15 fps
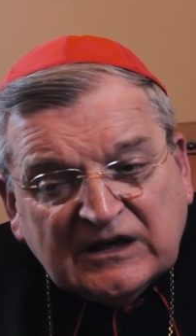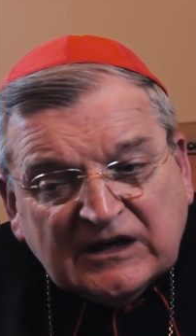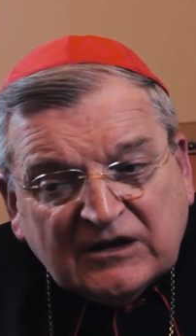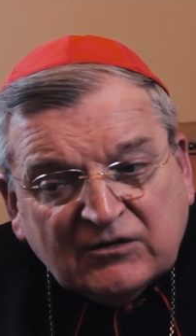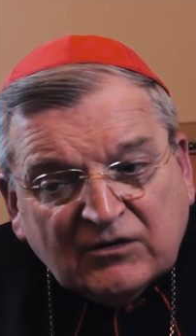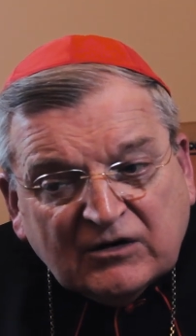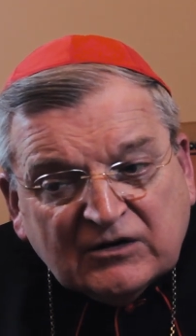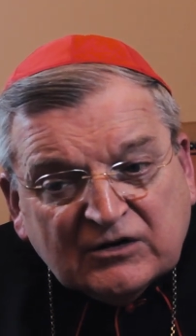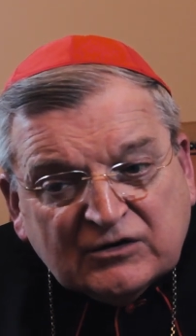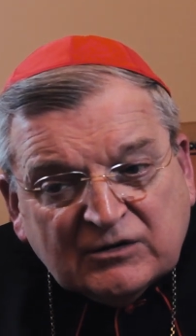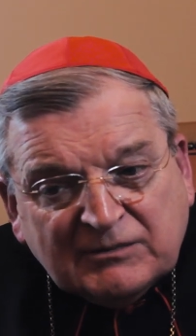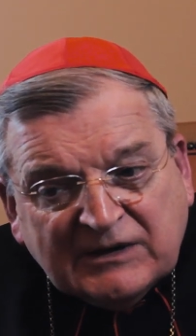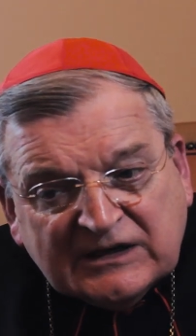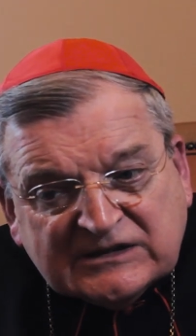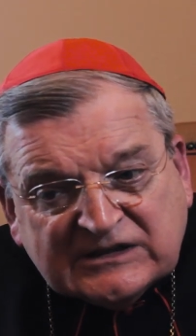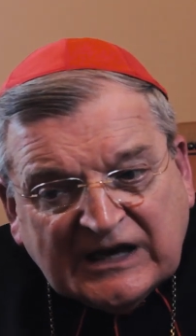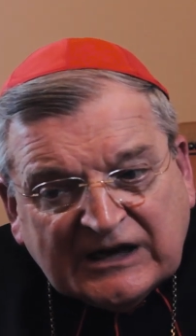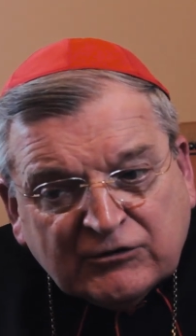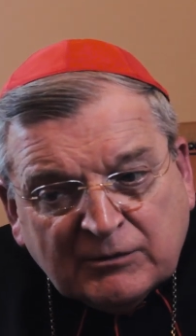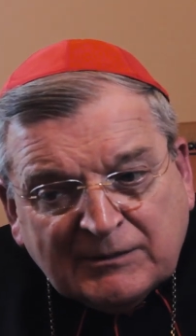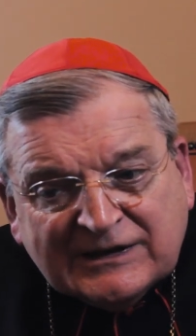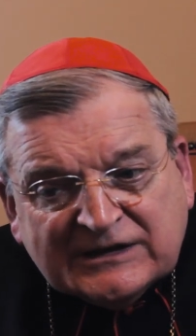in order to make
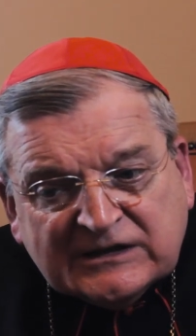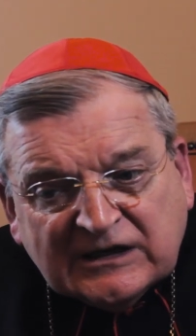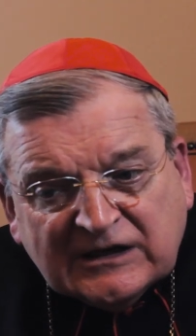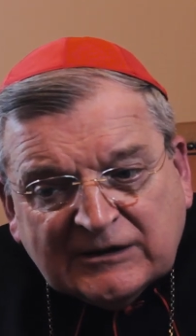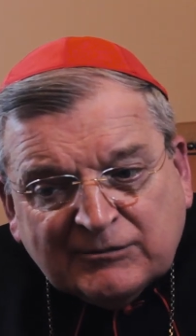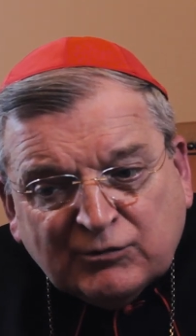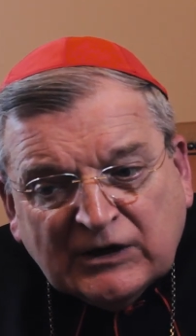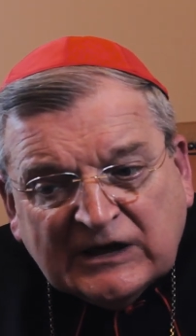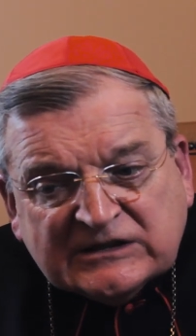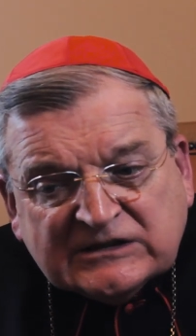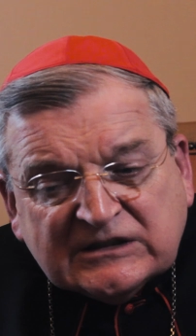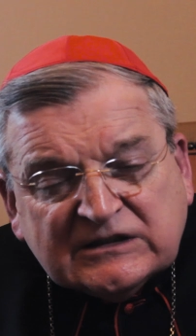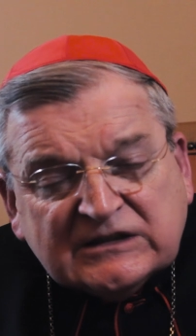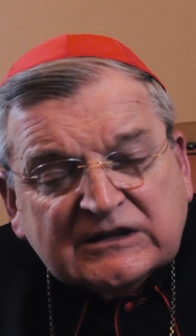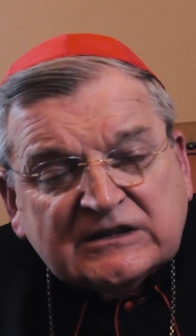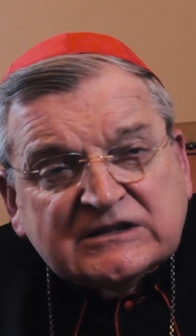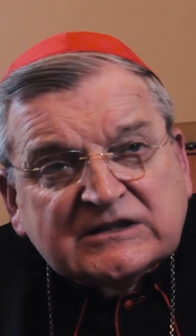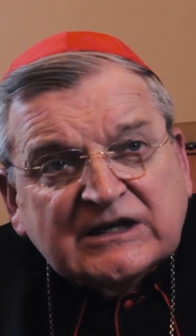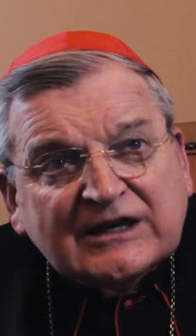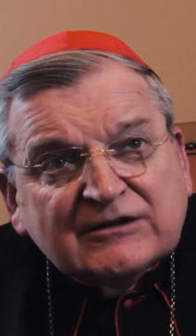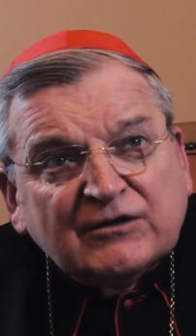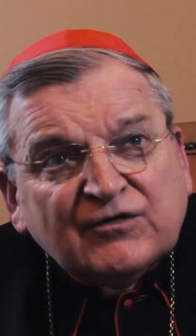sacramentally present his
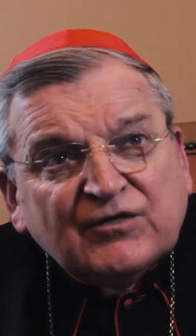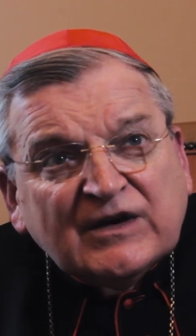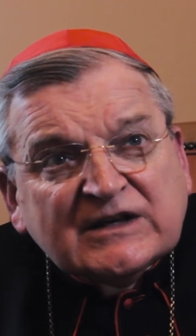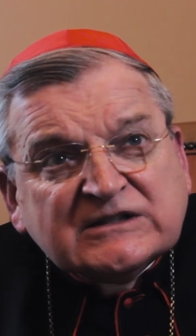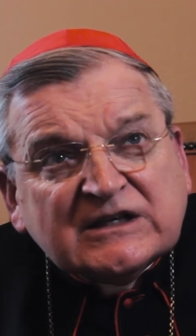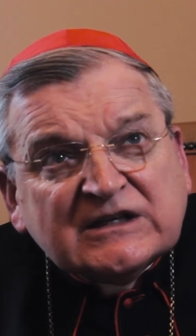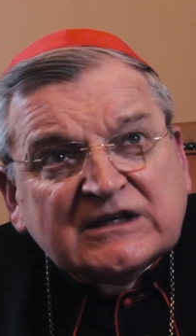sacrifice